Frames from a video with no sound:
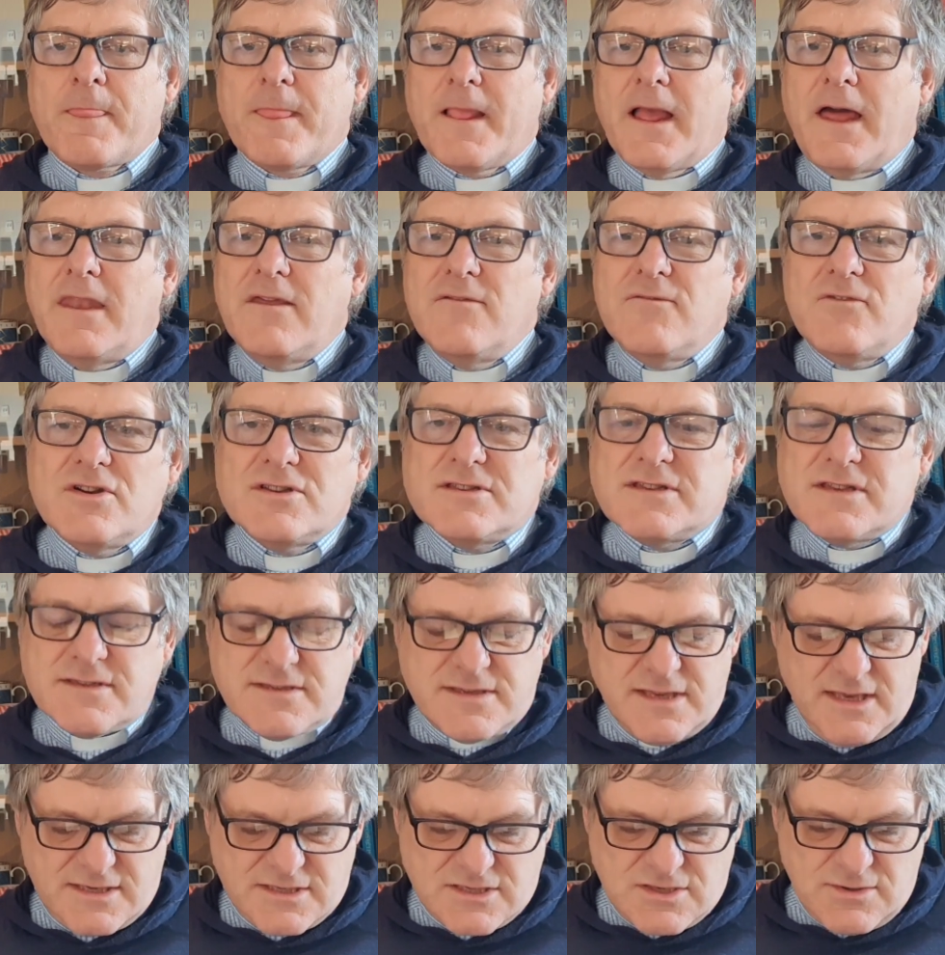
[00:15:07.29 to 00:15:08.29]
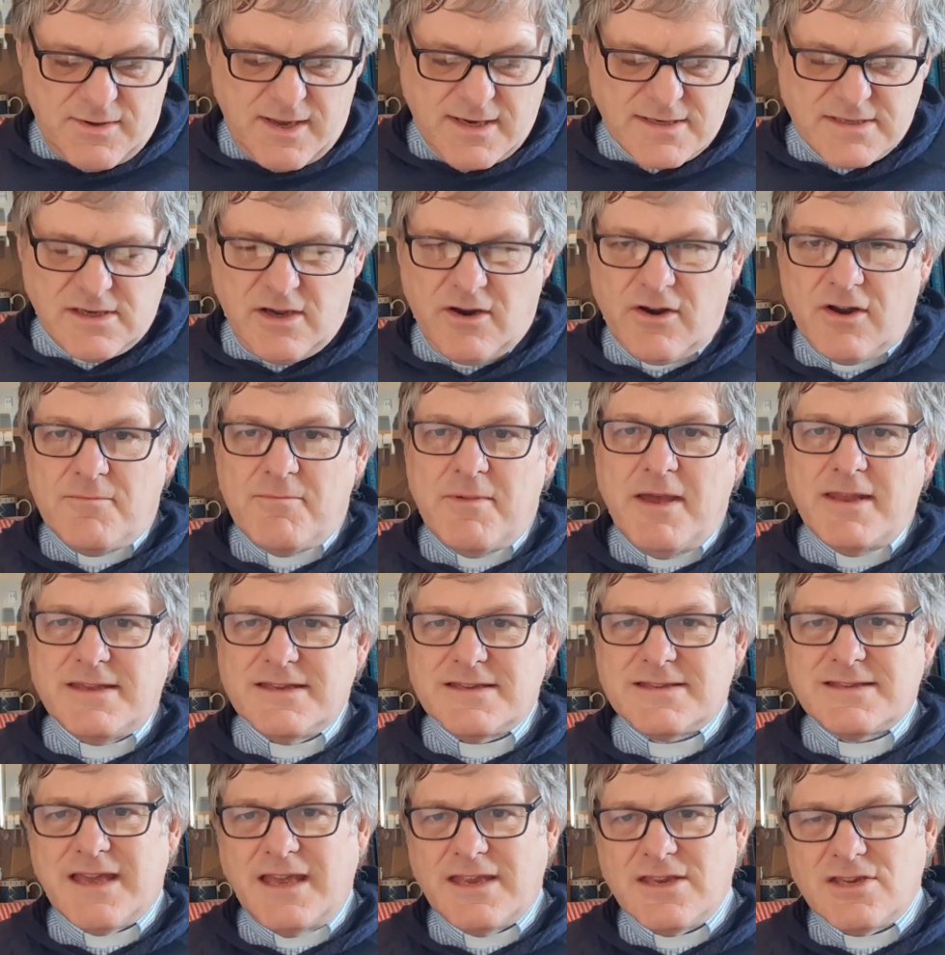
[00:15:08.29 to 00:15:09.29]
And in verses 6 to 8 are a
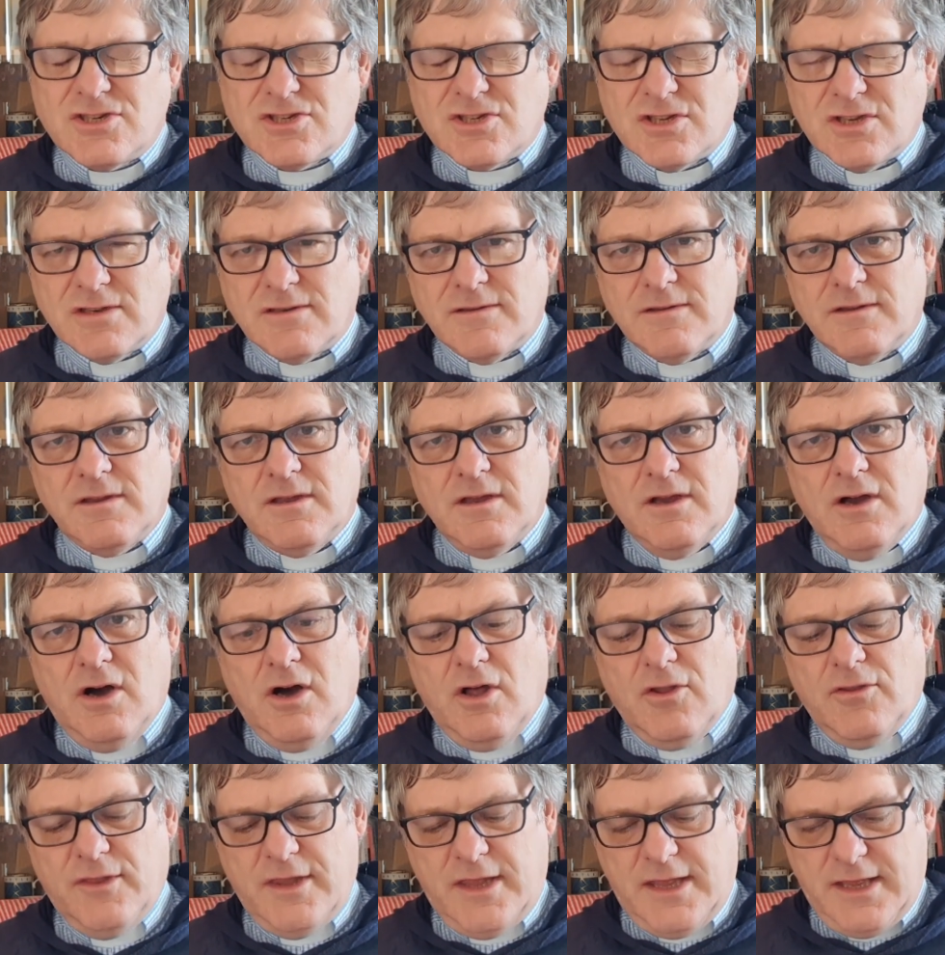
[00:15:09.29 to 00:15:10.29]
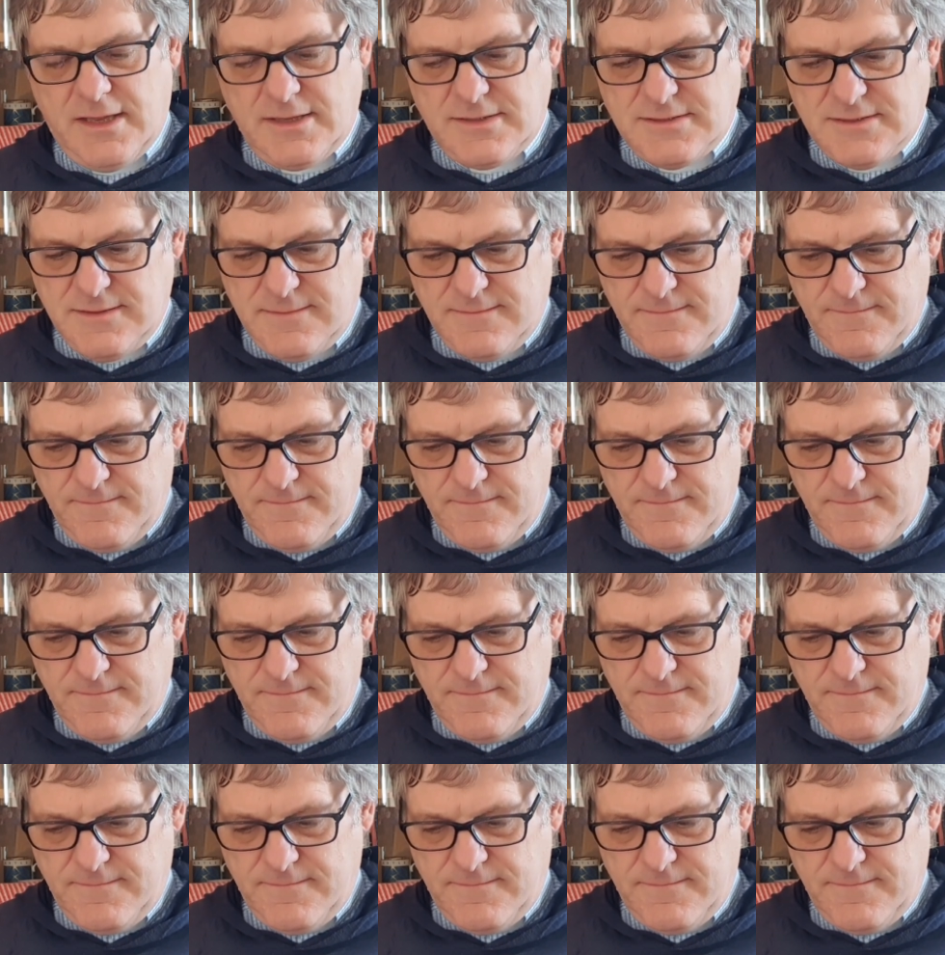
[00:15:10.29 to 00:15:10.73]
meditation on that.